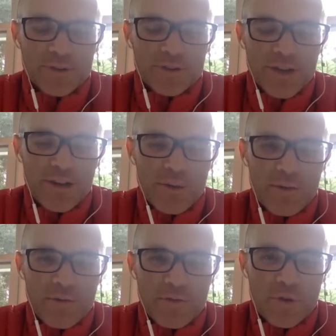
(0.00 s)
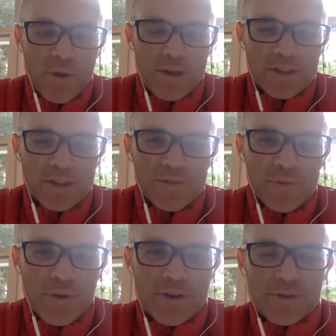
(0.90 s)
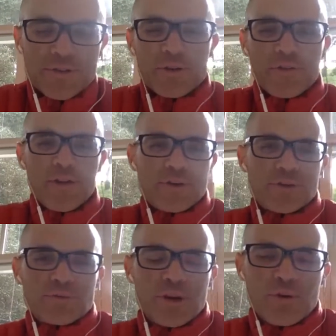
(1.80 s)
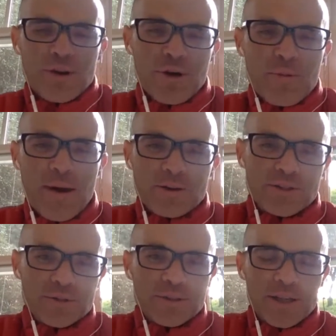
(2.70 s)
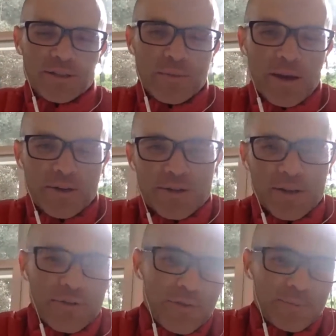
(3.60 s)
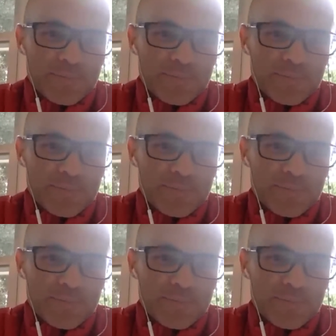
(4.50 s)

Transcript: Jerry, we have a few questions for you. So for those who don't know about you, tell us about yourself.